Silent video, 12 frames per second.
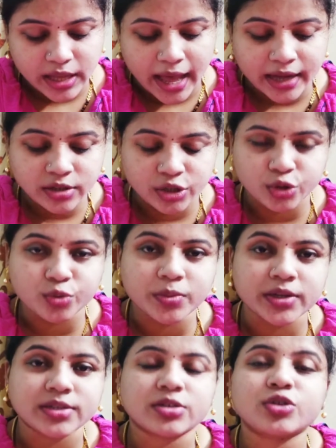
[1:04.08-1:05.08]
and
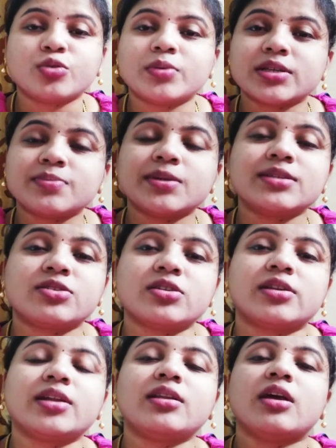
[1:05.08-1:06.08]
tubers. Tubers means,
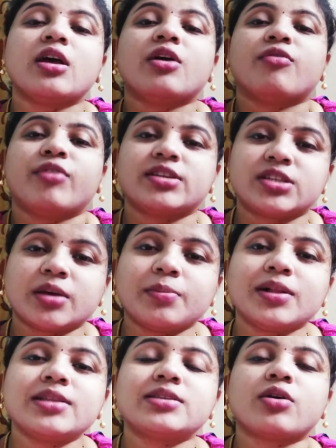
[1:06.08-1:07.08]
children,
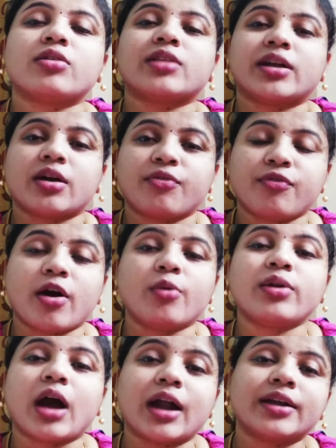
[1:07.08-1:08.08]
vegetables that are
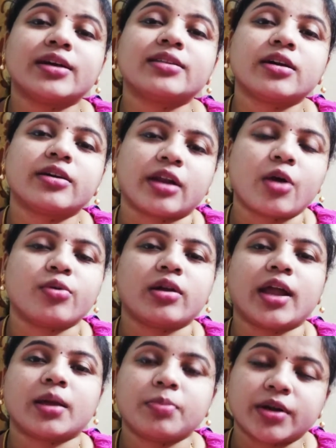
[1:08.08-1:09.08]
found under the ground
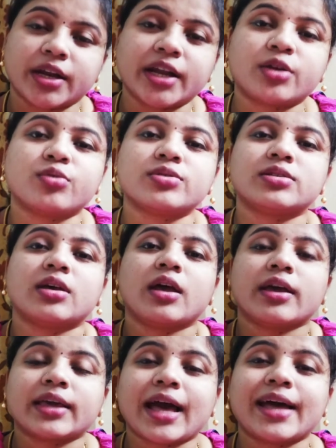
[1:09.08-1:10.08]
like potatoes,
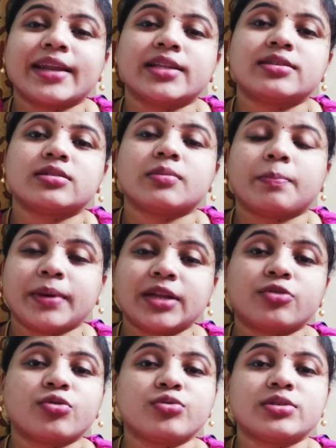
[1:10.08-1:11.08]
carrots,
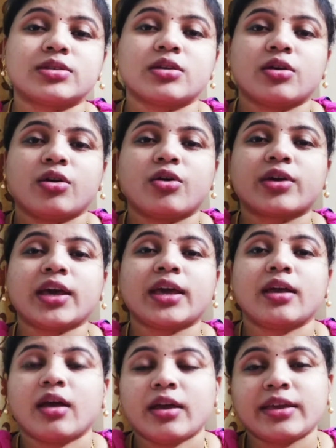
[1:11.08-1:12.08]
beetroots, okay,
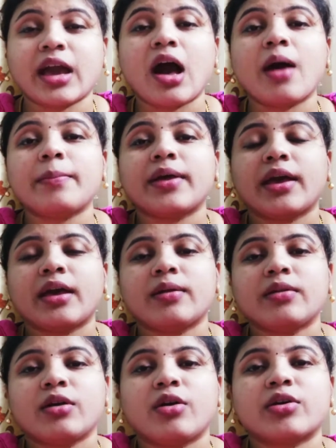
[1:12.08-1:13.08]
yam.
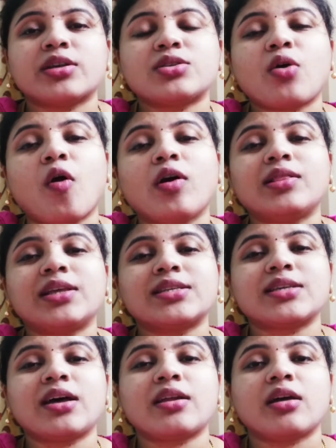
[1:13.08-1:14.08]
Okay, so all these are